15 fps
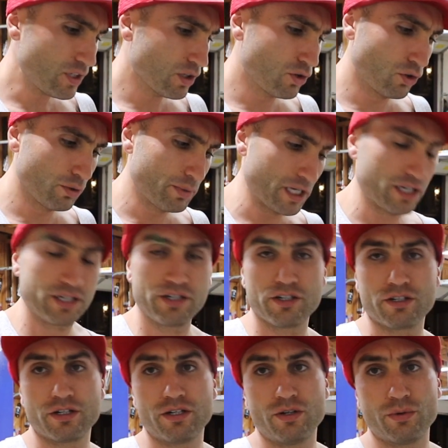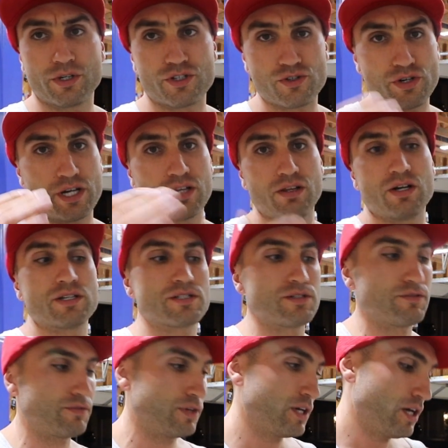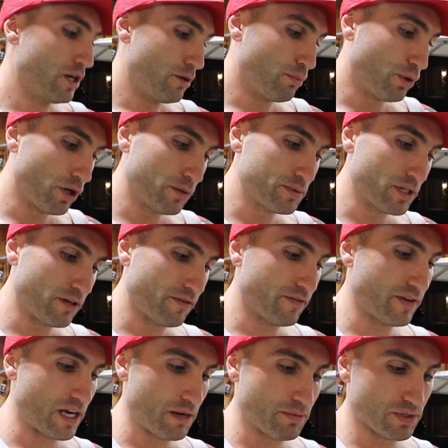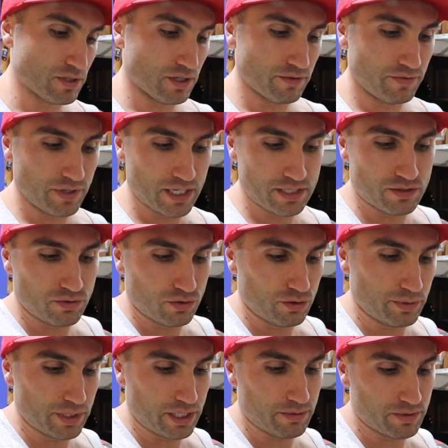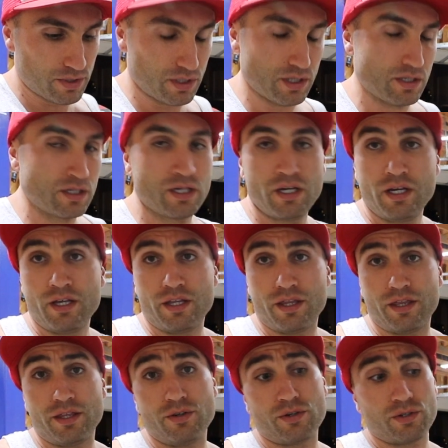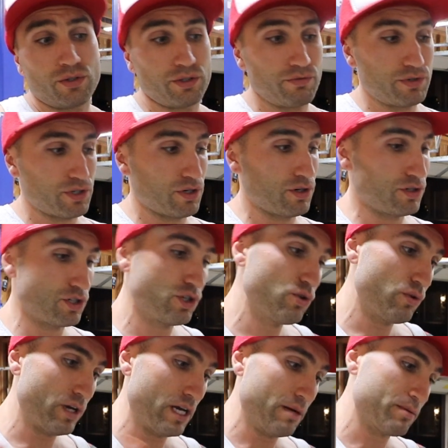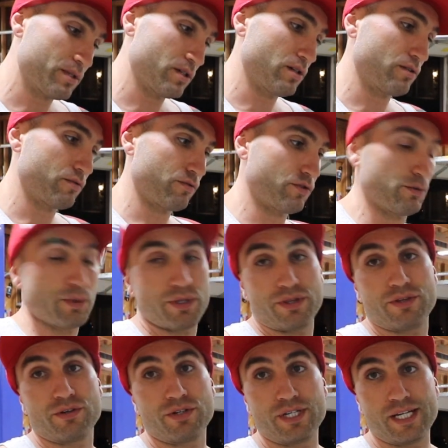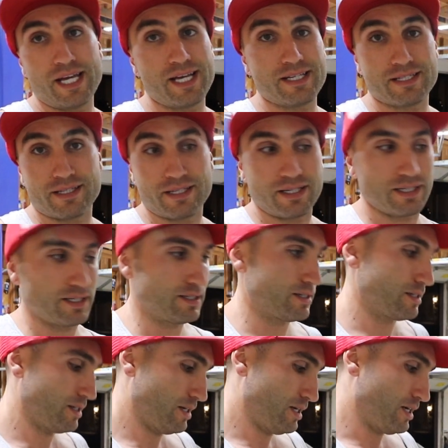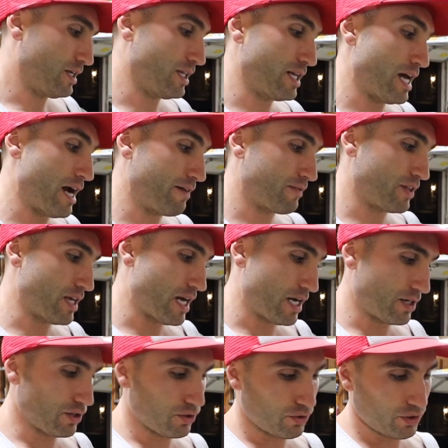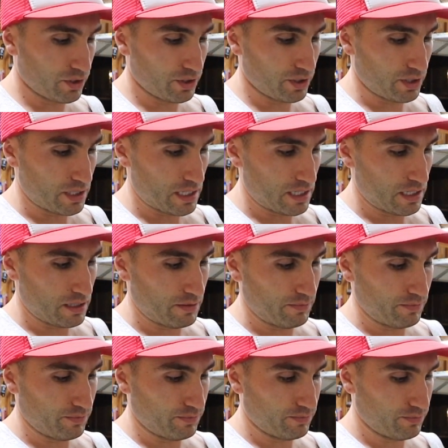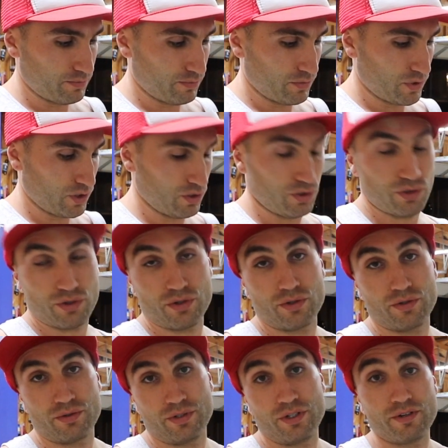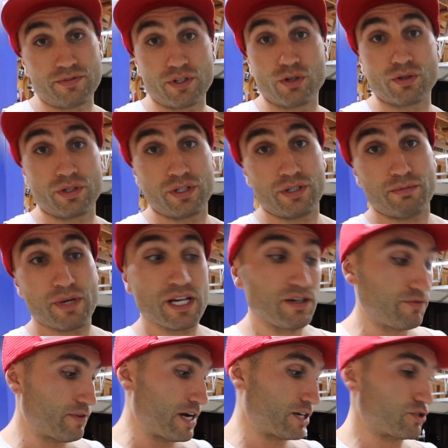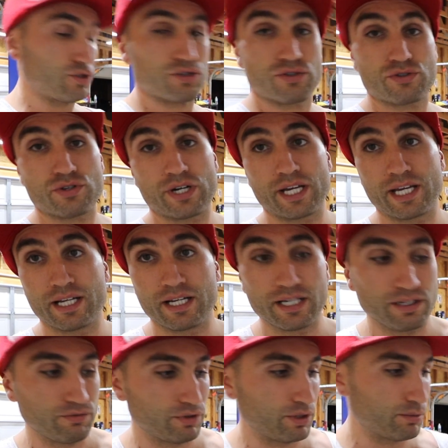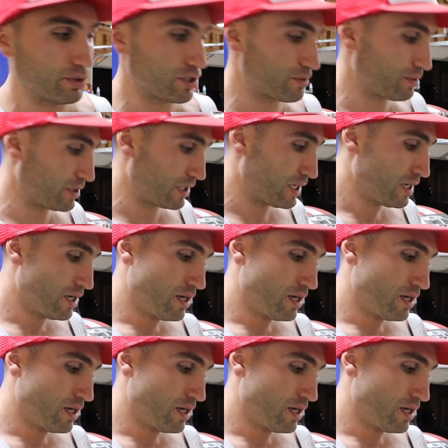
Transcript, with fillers: going back a year ago, we were trying lots of bulbs off of Amazon. If you guys don't know about Amazon, you can only return to Amazon for about 30 days, I think it is. And then after that, you have to go to the manufacturer to try to get any reimbursement.